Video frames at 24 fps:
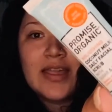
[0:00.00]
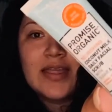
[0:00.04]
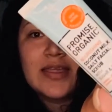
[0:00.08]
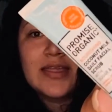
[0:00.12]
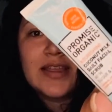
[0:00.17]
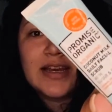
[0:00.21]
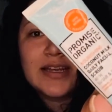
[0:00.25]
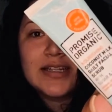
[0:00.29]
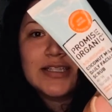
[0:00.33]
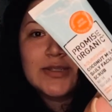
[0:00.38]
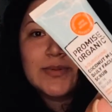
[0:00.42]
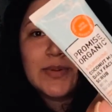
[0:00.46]

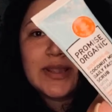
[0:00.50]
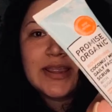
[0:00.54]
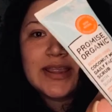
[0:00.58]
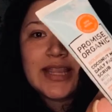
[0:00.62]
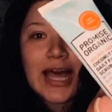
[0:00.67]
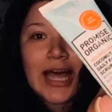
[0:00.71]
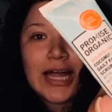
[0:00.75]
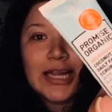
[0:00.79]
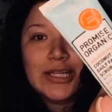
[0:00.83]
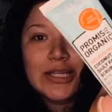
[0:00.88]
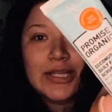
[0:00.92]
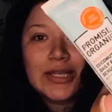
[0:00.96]
That's what
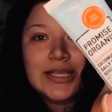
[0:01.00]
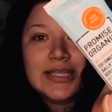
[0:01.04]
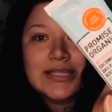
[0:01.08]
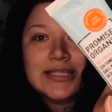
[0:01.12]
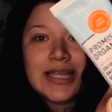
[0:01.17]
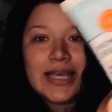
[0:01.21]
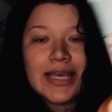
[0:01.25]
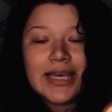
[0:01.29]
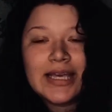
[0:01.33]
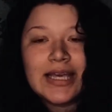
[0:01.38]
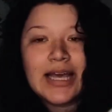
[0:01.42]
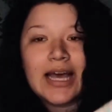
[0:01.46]
that looks
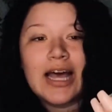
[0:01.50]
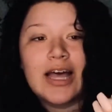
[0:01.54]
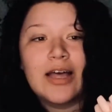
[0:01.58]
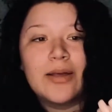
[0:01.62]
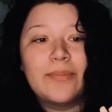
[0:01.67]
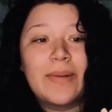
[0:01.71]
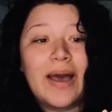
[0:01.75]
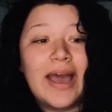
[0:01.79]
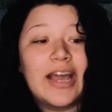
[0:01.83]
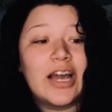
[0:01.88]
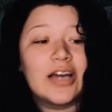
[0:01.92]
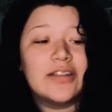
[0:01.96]
like.
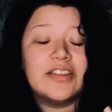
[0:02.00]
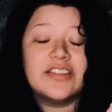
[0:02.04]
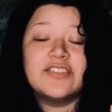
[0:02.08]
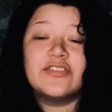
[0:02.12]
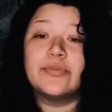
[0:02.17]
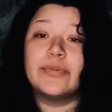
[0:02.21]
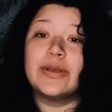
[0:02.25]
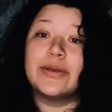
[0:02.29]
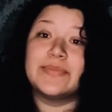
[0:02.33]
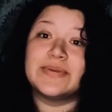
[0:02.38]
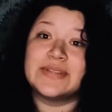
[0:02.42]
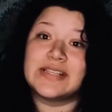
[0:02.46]
I got this from
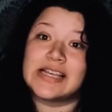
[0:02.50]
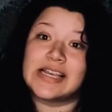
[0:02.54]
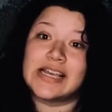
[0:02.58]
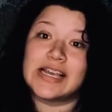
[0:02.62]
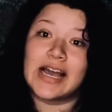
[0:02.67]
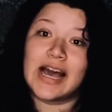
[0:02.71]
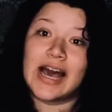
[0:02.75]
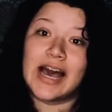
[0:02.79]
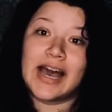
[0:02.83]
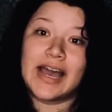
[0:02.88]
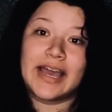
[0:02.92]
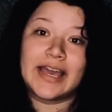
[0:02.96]
Ipsy.
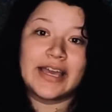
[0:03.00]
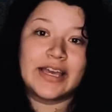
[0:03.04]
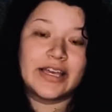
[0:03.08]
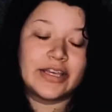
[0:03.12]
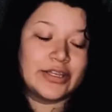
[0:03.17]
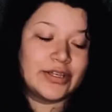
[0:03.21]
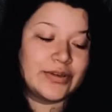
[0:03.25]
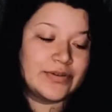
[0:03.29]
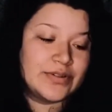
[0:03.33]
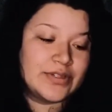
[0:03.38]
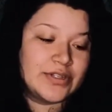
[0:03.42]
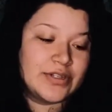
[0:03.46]
I
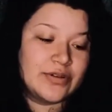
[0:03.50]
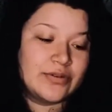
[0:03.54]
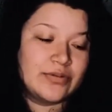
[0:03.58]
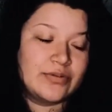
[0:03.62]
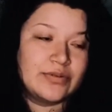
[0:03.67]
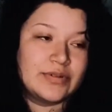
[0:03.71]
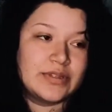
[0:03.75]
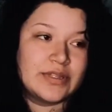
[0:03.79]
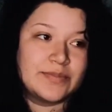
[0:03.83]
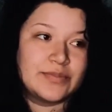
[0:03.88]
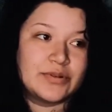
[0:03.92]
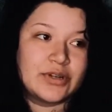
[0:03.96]
used to
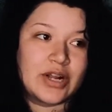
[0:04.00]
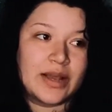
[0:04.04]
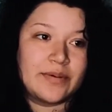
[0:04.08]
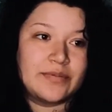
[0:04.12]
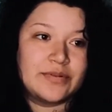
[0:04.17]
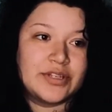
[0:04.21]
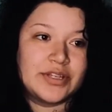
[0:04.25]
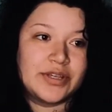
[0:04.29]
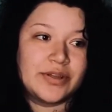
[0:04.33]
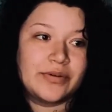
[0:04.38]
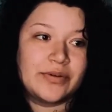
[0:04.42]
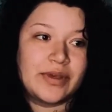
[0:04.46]
subscribe
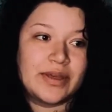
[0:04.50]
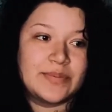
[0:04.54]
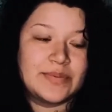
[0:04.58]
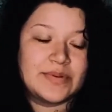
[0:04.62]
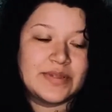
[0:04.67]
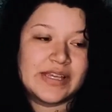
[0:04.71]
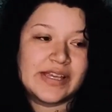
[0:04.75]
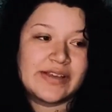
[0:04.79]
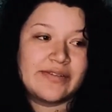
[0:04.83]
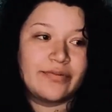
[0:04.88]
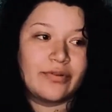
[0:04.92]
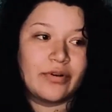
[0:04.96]
to
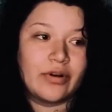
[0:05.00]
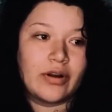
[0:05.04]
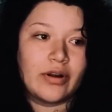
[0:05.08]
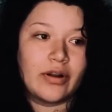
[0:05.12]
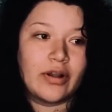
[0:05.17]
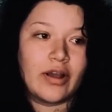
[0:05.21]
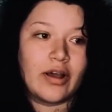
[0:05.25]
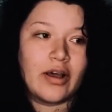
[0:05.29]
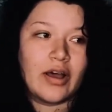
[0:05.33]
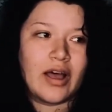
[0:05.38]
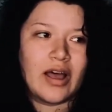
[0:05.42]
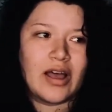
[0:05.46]
Ipsy
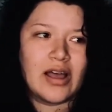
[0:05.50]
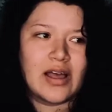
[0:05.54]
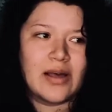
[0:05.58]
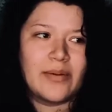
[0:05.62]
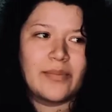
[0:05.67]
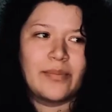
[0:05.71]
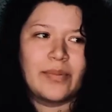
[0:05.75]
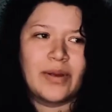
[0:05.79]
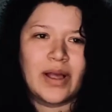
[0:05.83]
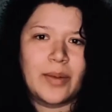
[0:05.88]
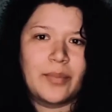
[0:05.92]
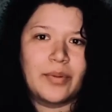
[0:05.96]
for a
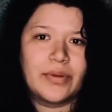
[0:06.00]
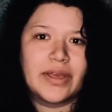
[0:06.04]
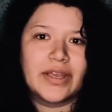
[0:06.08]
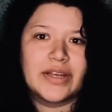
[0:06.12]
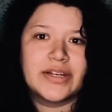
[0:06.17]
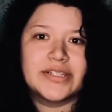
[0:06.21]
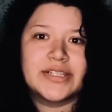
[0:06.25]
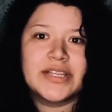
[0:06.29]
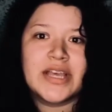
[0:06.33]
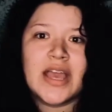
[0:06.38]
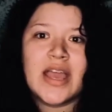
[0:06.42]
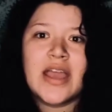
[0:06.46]
couple
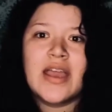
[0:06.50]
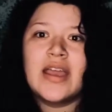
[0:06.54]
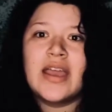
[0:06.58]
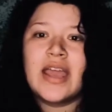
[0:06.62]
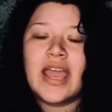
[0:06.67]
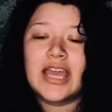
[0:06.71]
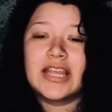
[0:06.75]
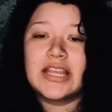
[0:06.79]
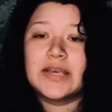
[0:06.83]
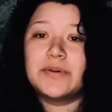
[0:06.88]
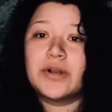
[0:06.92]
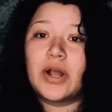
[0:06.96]
years,
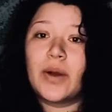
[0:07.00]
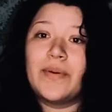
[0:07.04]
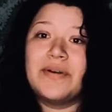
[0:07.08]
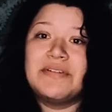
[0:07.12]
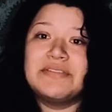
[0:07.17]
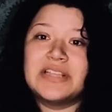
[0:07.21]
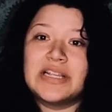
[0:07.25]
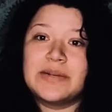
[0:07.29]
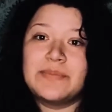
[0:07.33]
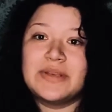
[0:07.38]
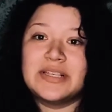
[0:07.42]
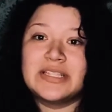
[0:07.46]
and they would always
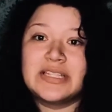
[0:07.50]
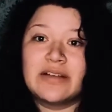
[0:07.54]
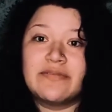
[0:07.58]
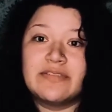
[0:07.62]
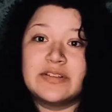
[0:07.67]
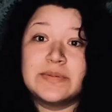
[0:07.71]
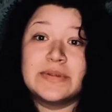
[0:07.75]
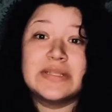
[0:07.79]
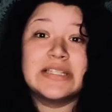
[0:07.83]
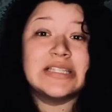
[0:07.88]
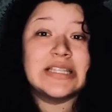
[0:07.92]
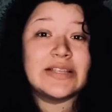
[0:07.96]
send me stuff
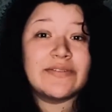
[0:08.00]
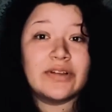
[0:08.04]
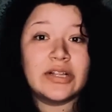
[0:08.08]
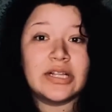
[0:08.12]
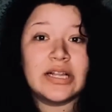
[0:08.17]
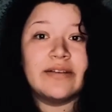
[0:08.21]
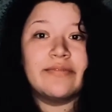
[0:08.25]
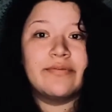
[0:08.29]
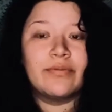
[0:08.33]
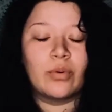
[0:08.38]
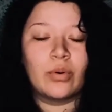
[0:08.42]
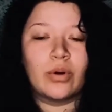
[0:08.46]
specifically
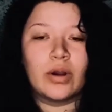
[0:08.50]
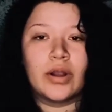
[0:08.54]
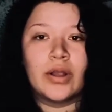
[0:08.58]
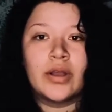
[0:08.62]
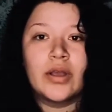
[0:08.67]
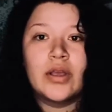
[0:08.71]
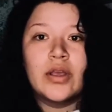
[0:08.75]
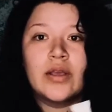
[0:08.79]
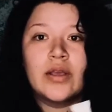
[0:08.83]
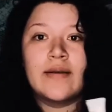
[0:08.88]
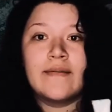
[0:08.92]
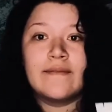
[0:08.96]
for
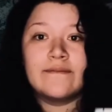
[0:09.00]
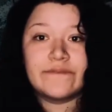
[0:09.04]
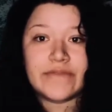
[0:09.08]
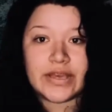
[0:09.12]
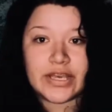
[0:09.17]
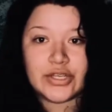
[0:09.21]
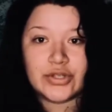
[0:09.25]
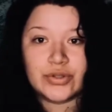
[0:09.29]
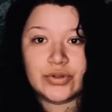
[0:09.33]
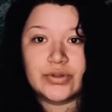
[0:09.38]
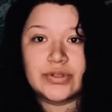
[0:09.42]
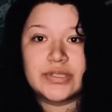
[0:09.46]

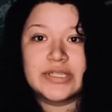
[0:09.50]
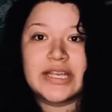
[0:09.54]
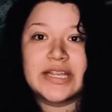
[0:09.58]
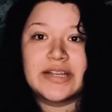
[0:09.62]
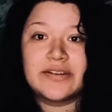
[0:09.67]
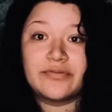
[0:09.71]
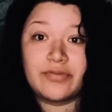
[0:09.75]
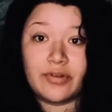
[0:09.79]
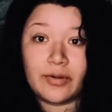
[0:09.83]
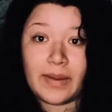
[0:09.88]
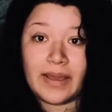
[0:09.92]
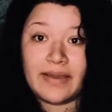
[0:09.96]
facials
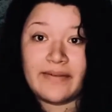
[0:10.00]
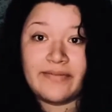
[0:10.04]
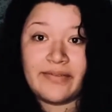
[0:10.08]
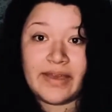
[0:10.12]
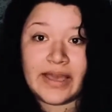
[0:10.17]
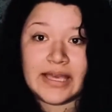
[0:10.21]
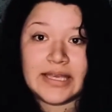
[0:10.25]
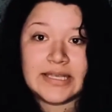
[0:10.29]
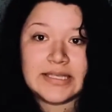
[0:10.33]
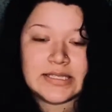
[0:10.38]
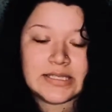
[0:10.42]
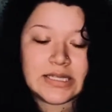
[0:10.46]
and for my
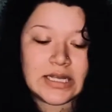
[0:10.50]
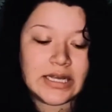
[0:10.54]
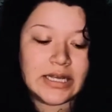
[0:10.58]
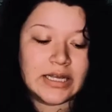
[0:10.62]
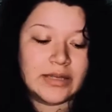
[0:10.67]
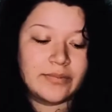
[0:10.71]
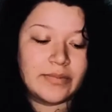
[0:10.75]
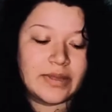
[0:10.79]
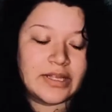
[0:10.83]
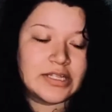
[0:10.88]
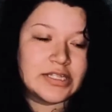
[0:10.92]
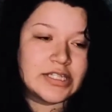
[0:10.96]
face.
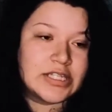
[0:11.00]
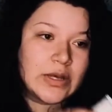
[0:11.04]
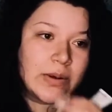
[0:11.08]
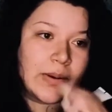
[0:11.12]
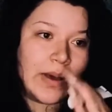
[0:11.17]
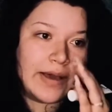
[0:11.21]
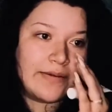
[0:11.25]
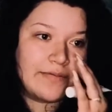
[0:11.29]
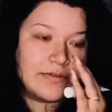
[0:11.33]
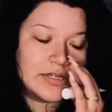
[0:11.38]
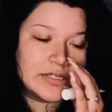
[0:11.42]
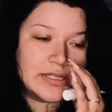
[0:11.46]
And so
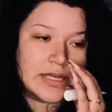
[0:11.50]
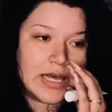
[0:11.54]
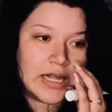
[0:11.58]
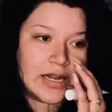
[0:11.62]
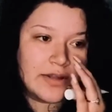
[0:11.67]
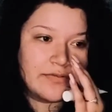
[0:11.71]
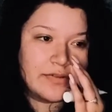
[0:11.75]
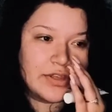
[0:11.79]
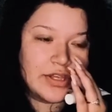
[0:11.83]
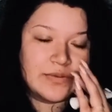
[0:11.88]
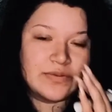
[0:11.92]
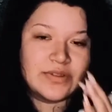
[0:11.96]
I've just kind
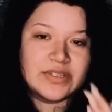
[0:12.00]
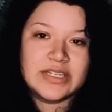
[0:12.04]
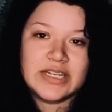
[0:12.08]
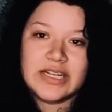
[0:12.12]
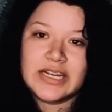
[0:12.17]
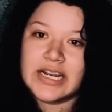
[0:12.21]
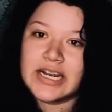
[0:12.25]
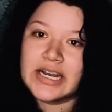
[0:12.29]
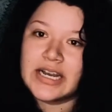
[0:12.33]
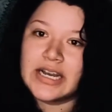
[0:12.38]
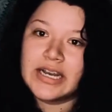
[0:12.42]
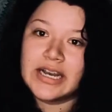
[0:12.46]
of used it,
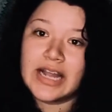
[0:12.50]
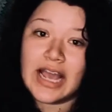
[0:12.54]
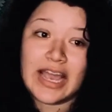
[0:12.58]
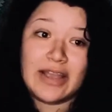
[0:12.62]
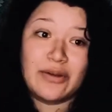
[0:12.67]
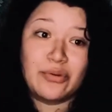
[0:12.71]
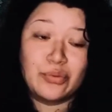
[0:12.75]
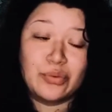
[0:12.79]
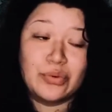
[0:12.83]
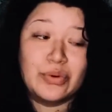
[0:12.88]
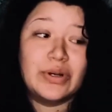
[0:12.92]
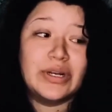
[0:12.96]
and I
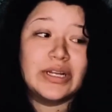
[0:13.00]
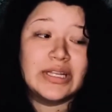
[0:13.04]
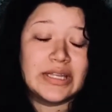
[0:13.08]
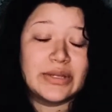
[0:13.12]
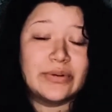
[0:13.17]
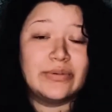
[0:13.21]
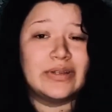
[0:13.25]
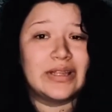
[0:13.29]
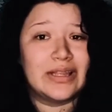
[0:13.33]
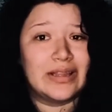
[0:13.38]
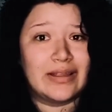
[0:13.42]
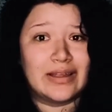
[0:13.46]
really
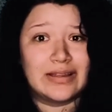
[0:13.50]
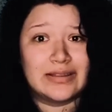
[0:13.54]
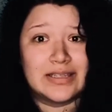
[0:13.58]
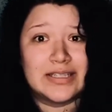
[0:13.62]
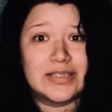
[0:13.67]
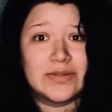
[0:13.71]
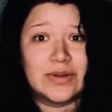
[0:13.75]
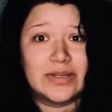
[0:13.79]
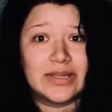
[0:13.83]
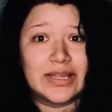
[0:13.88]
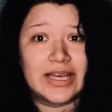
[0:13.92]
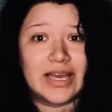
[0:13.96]
like this
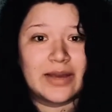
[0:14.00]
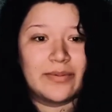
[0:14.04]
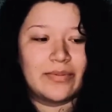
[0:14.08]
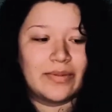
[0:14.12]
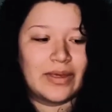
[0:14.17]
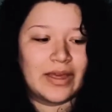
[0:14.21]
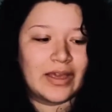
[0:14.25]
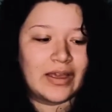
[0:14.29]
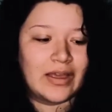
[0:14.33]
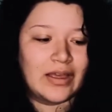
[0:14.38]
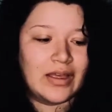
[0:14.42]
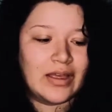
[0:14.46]
one. Like I'm
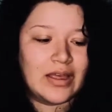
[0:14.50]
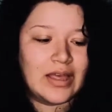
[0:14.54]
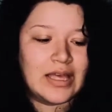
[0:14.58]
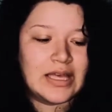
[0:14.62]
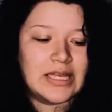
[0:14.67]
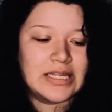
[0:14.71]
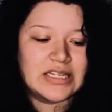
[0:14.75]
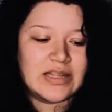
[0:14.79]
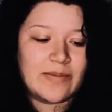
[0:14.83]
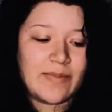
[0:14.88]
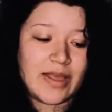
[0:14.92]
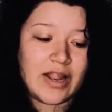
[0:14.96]
like
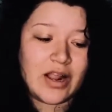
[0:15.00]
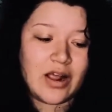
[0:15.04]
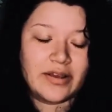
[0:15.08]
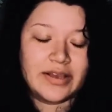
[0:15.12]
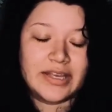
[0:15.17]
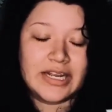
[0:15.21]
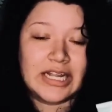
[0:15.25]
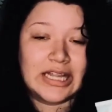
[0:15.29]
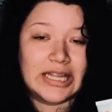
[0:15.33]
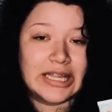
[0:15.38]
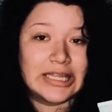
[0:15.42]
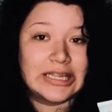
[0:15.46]
debating on
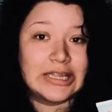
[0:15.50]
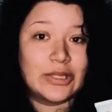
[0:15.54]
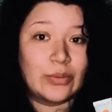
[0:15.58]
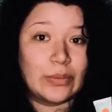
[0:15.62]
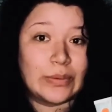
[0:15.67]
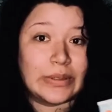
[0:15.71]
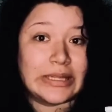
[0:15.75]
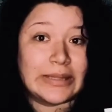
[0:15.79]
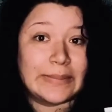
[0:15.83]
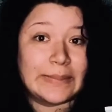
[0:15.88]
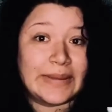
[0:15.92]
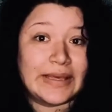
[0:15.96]
getting like the
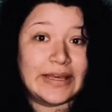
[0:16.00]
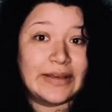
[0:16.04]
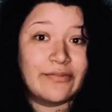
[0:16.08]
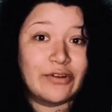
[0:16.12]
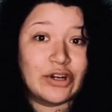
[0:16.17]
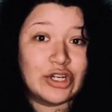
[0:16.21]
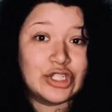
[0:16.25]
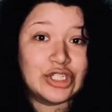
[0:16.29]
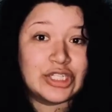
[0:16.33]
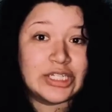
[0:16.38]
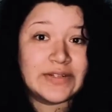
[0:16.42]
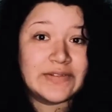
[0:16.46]
really big
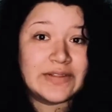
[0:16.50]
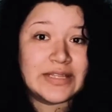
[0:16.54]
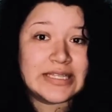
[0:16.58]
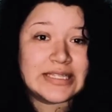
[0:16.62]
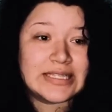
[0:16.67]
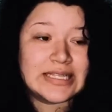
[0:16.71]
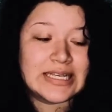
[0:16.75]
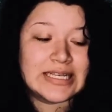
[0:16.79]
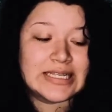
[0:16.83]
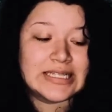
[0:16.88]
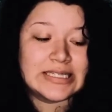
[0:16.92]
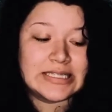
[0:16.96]
version of this
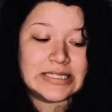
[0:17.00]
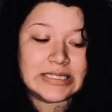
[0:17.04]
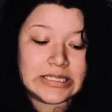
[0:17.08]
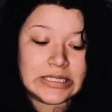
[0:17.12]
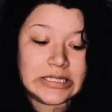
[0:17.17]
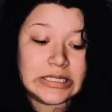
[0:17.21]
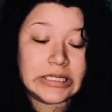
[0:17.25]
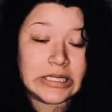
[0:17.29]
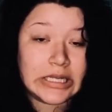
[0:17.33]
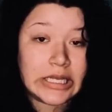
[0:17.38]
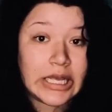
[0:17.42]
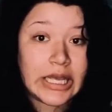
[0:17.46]
because
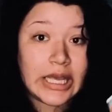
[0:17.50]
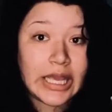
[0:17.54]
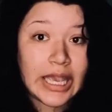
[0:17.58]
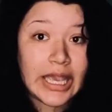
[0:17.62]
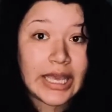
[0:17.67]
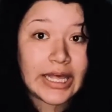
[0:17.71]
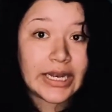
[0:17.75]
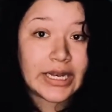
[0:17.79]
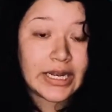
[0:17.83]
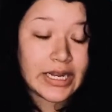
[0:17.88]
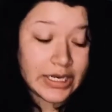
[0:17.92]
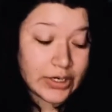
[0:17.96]

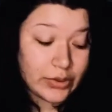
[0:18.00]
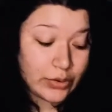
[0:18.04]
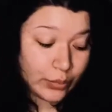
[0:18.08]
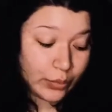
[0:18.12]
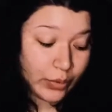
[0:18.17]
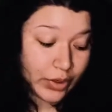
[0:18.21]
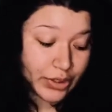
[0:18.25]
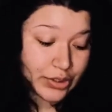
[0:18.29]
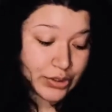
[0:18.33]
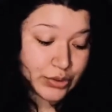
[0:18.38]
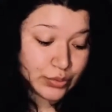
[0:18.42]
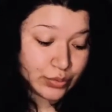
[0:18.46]
it
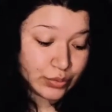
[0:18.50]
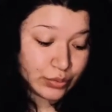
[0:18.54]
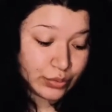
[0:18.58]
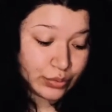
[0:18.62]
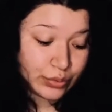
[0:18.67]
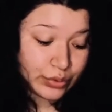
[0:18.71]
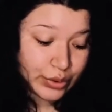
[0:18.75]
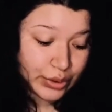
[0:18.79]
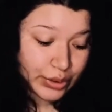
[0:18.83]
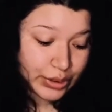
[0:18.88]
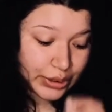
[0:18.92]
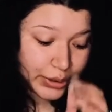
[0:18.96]
works
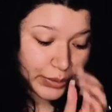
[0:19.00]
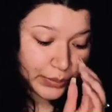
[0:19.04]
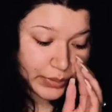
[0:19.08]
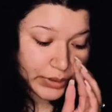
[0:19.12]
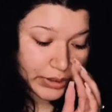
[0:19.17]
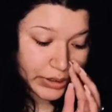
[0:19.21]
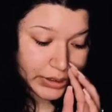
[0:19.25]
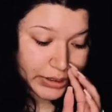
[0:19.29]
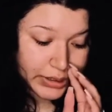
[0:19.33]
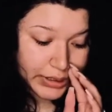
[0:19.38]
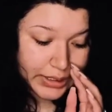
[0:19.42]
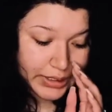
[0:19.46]

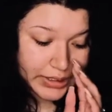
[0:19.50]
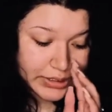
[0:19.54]
really good.